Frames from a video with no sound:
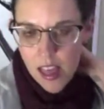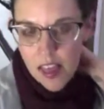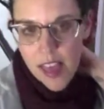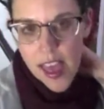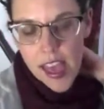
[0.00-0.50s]

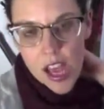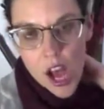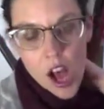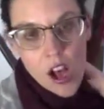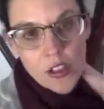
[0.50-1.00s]
They
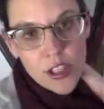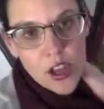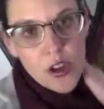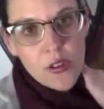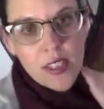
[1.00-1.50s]

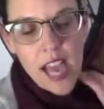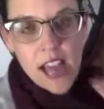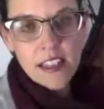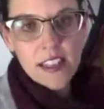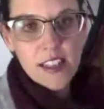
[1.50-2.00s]
also
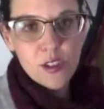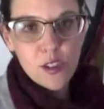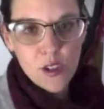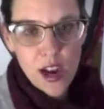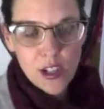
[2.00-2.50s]
get
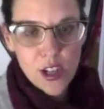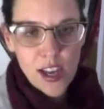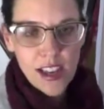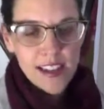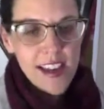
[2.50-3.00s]

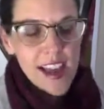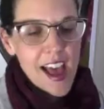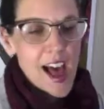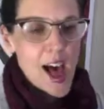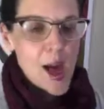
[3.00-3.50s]
instruction
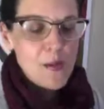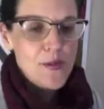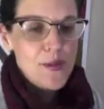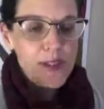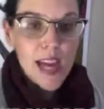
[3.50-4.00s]

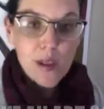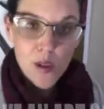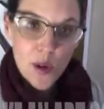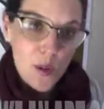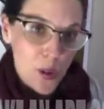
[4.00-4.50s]
through
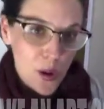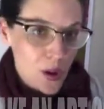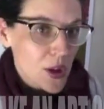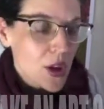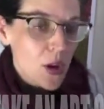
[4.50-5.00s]

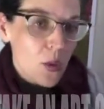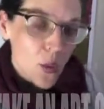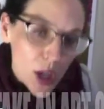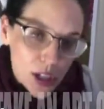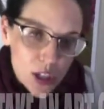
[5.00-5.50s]
downloadable
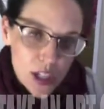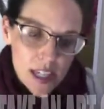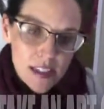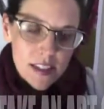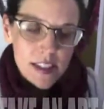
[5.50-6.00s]

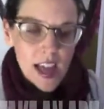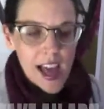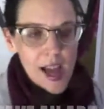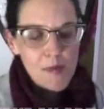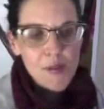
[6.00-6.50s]
worksheets,
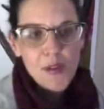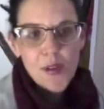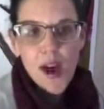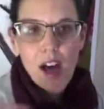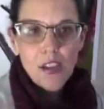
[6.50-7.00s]

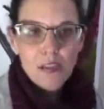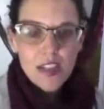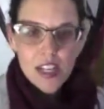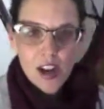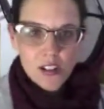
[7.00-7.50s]
through other
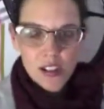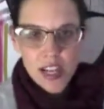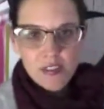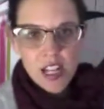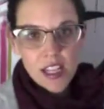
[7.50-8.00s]
videos that
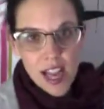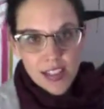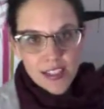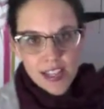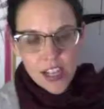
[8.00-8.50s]
I've
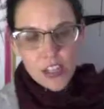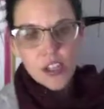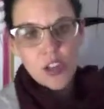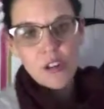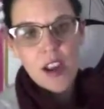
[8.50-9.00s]
collected and
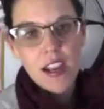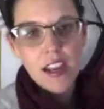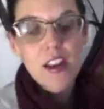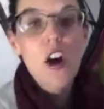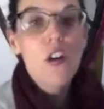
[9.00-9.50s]

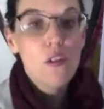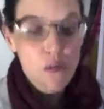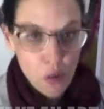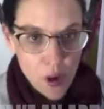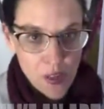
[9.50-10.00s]
curated
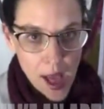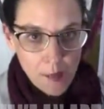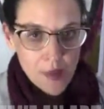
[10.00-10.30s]
for them.